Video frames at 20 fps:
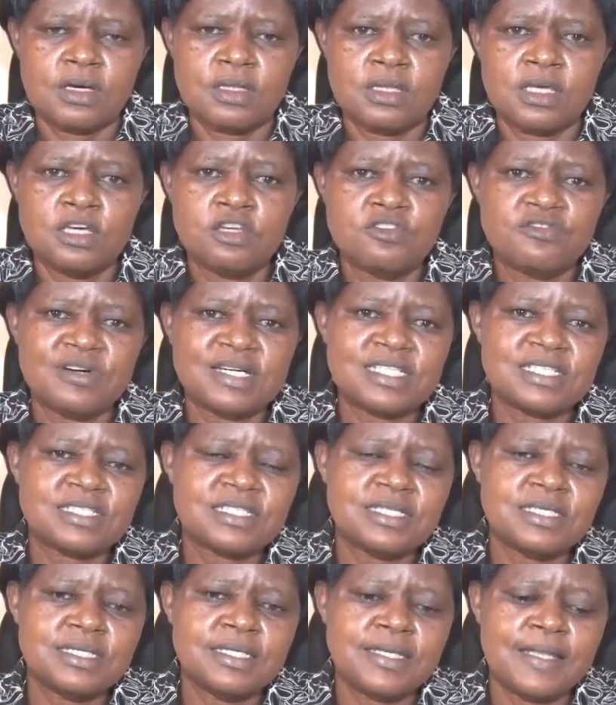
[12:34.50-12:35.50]
The
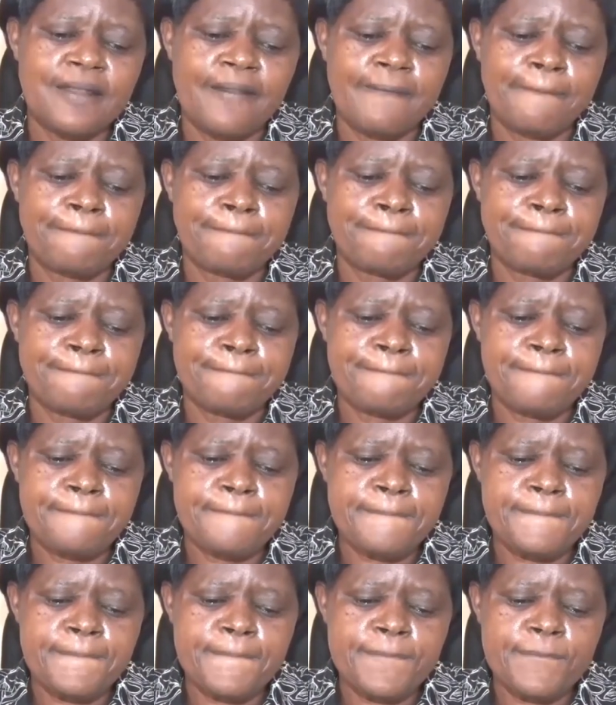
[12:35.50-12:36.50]
university
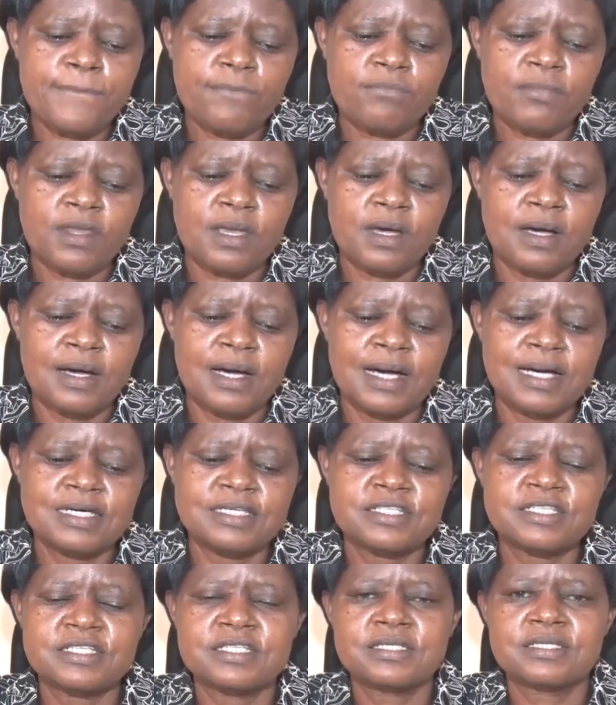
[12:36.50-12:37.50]

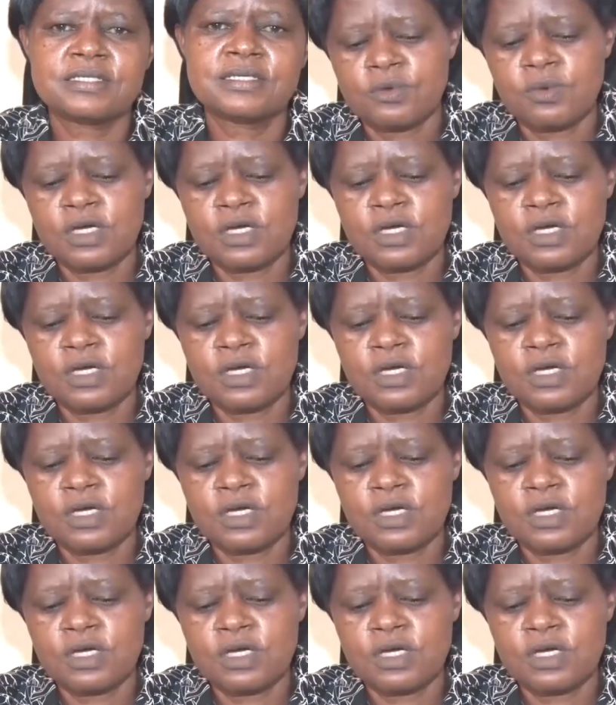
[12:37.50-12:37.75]
has